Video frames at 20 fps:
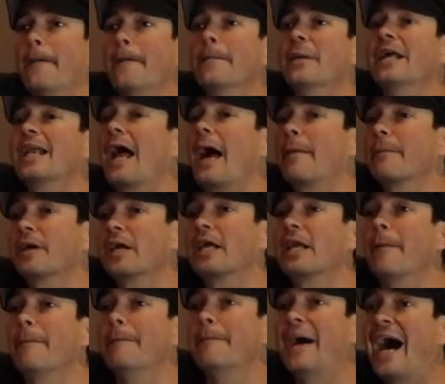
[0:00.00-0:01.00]
but I'm
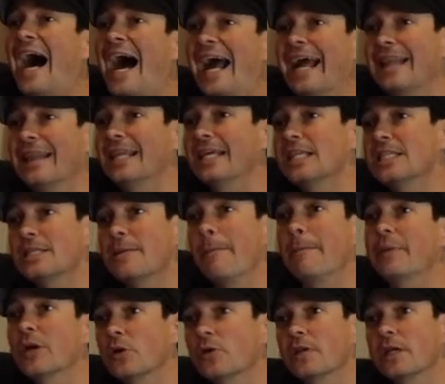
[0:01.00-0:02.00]
gonna buy this
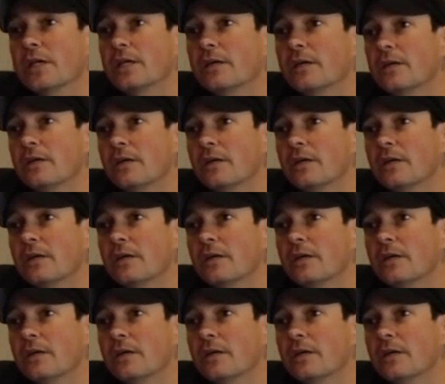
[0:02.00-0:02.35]
building.